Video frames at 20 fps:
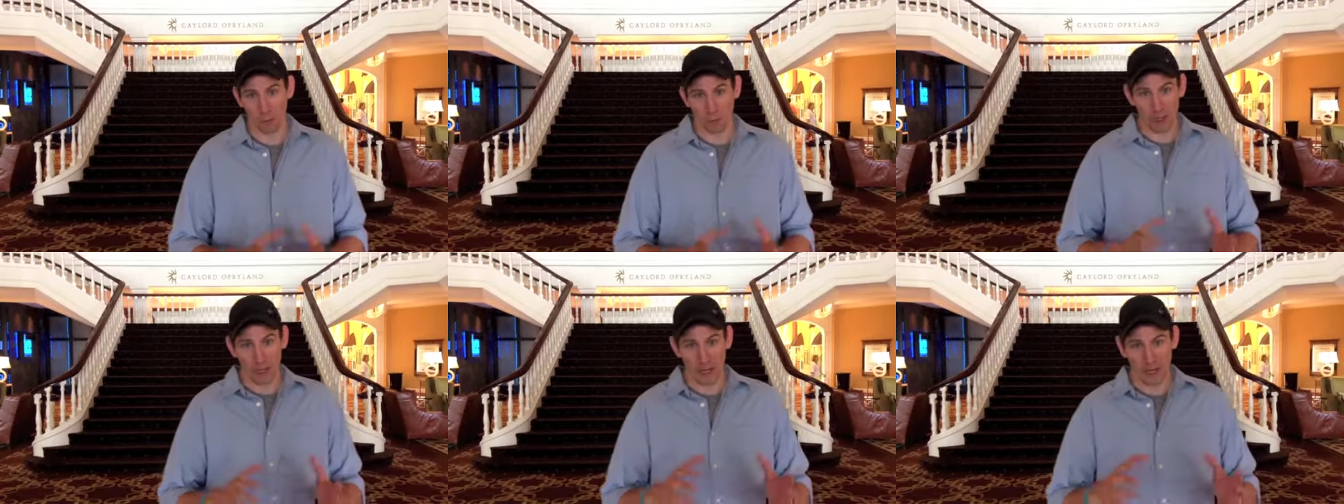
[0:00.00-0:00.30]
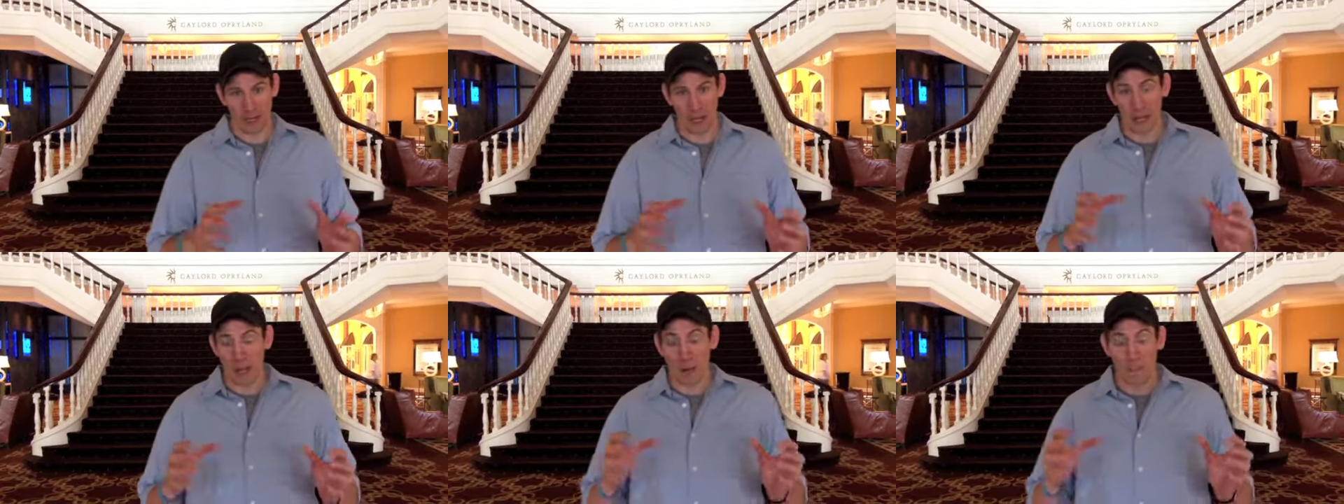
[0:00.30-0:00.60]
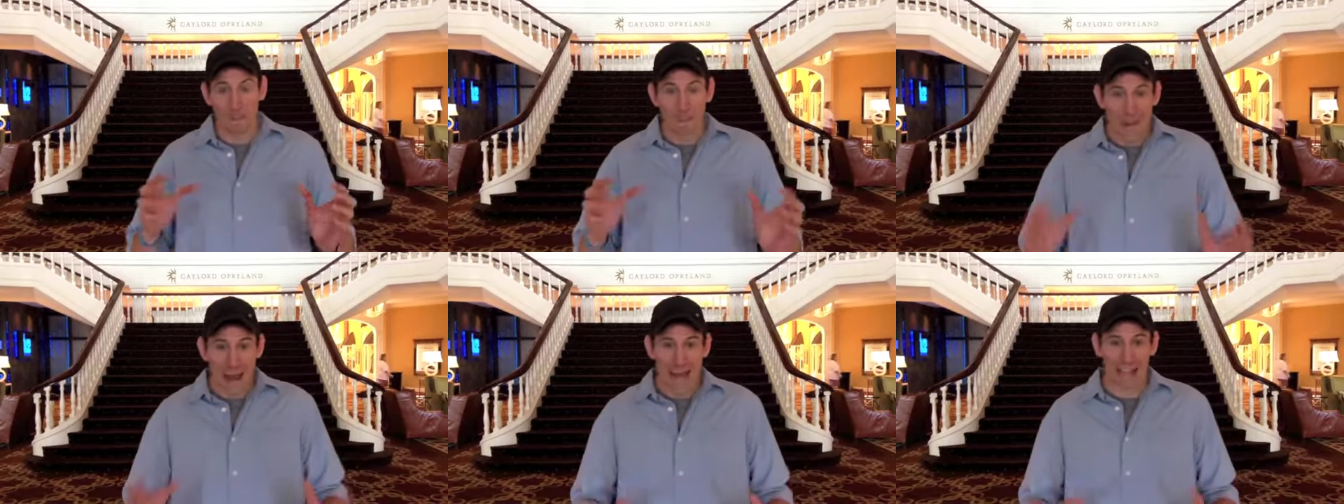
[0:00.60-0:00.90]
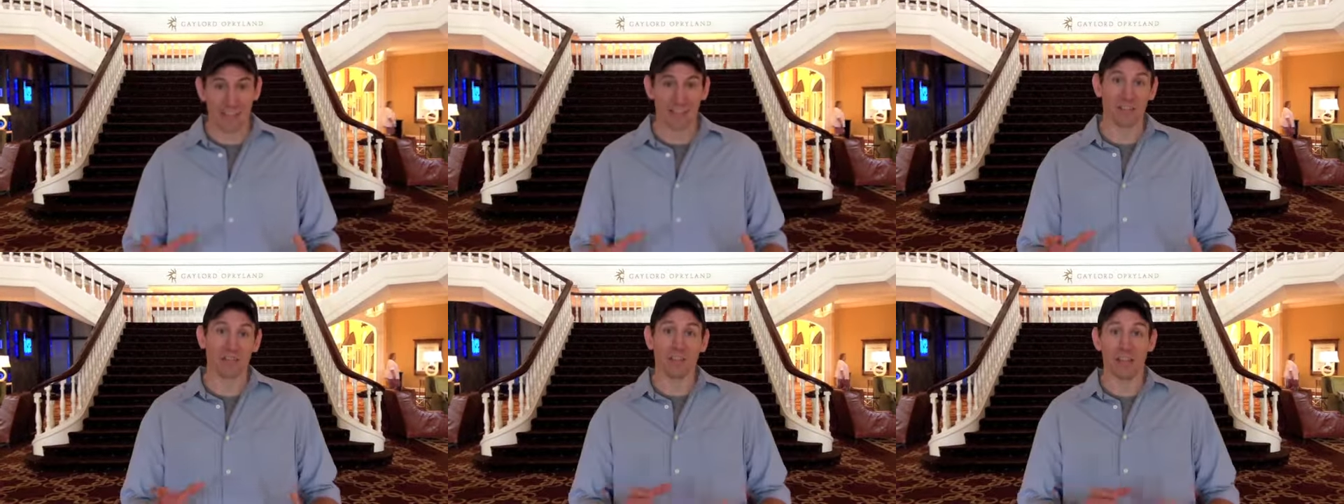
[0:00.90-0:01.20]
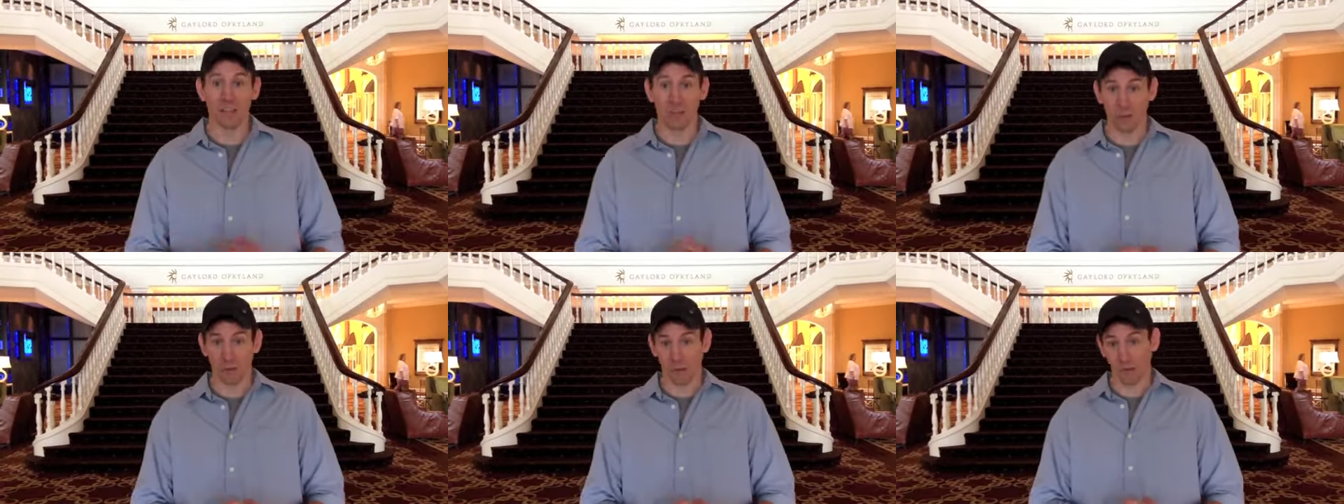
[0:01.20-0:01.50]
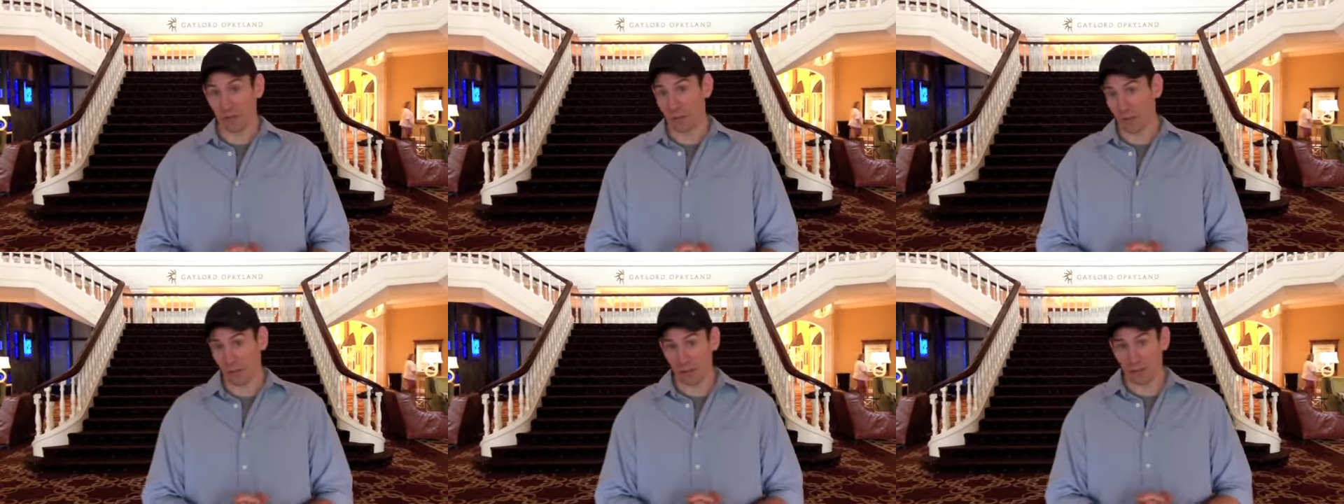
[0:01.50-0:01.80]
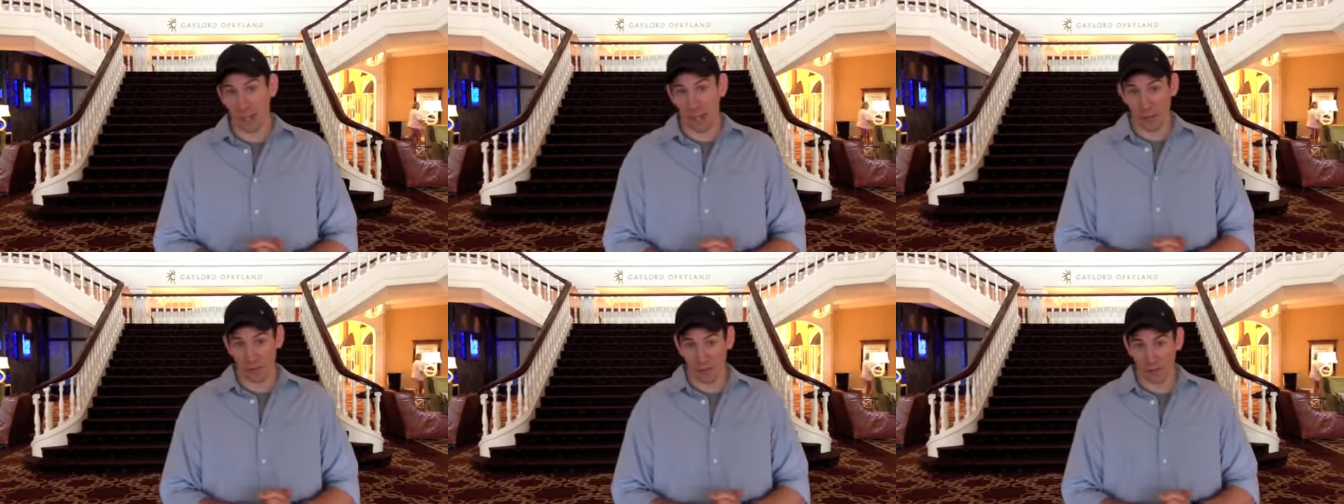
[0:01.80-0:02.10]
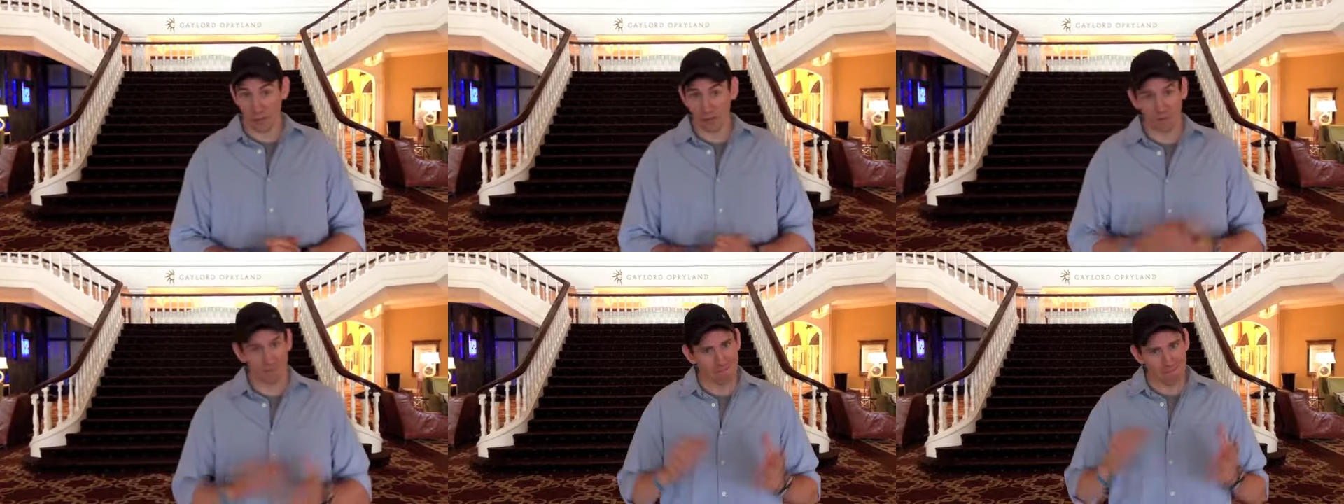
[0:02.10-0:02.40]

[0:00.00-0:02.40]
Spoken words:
create massive levels of success